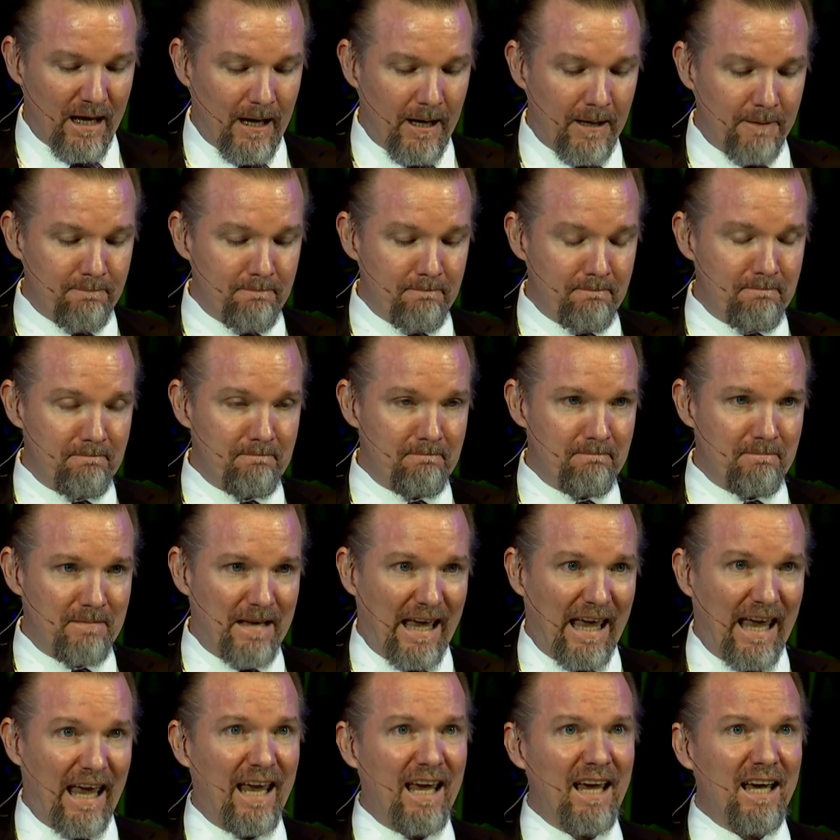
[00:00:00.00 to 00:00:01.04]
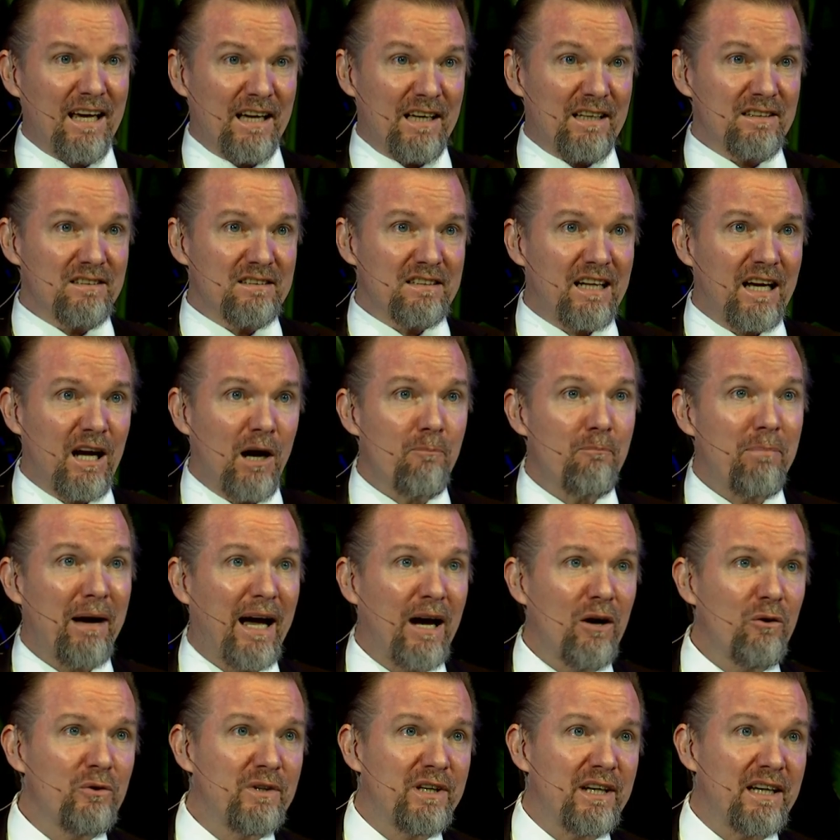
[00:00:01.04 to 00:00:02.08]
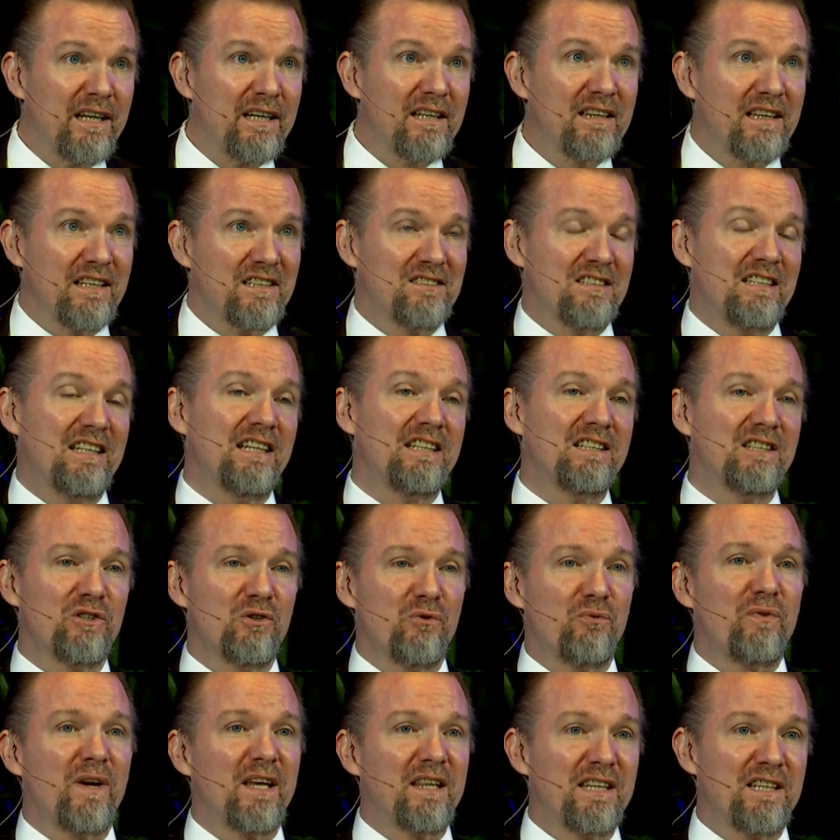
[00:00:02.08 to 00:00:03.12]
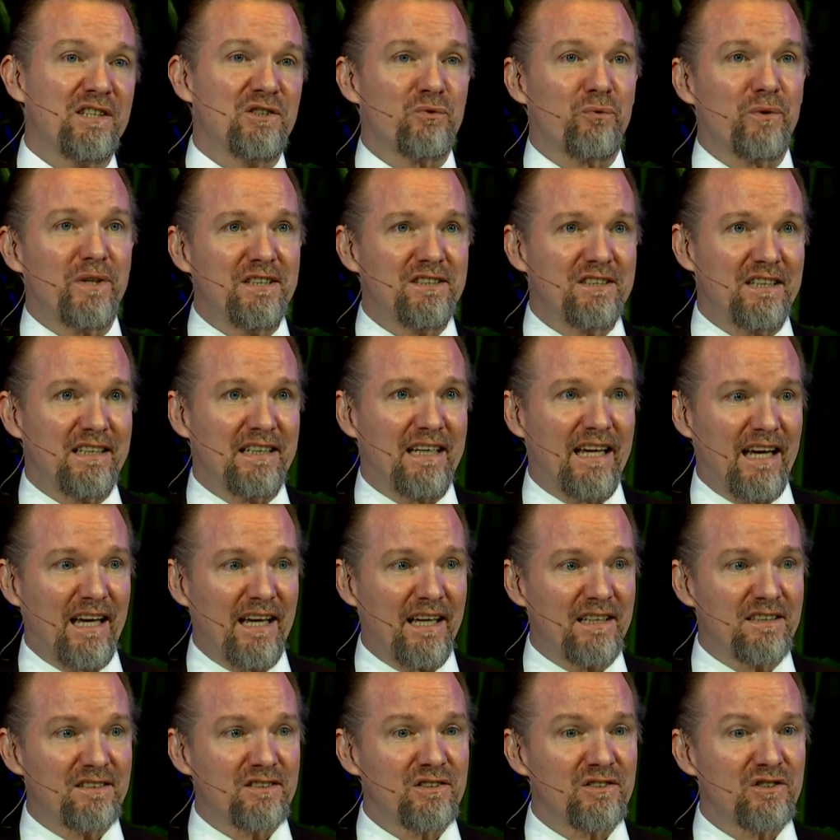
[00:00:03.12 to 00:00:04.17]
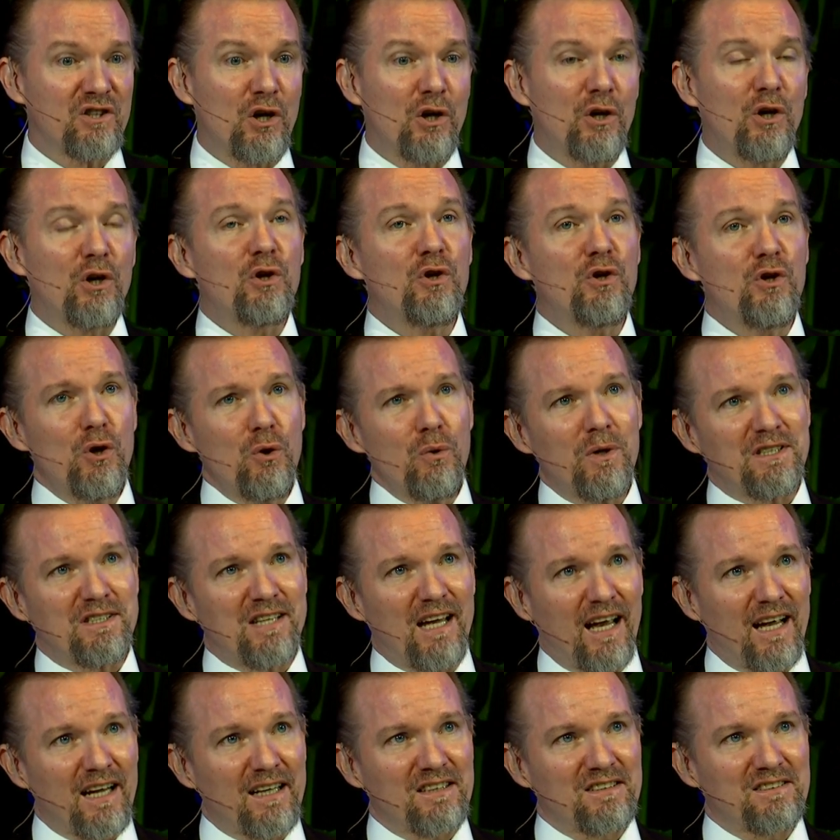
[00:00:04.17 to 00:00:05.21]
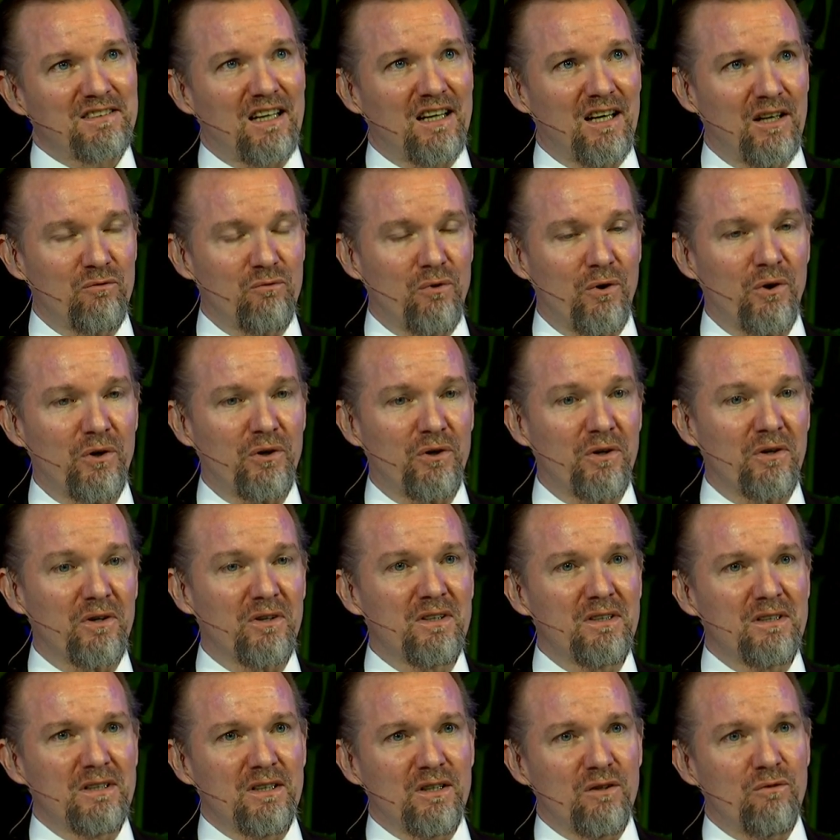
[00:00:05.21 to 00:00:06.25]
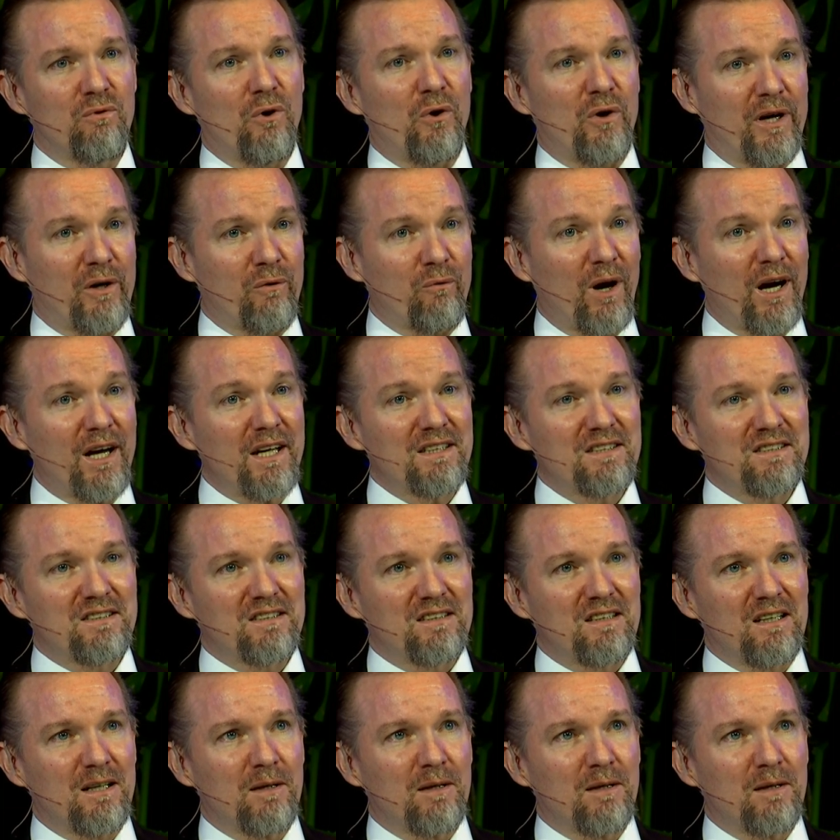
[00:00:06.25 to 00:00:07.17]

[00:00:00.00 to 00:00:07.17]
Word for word: Um, and compounding this need to defend these recent gains is new attacks on voter voting rights.